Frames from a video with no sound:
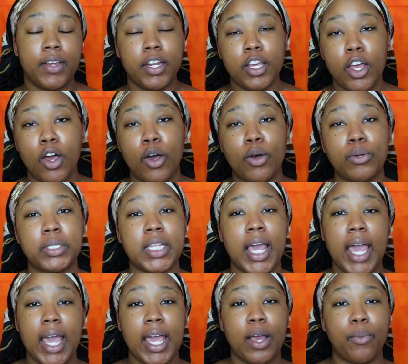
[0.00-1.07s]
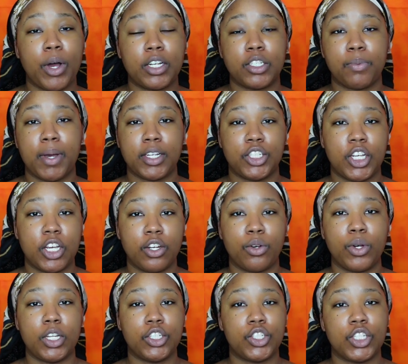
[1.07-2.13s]
videos and watching my
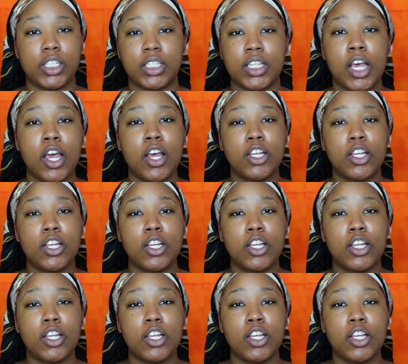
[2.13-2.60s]
channel and just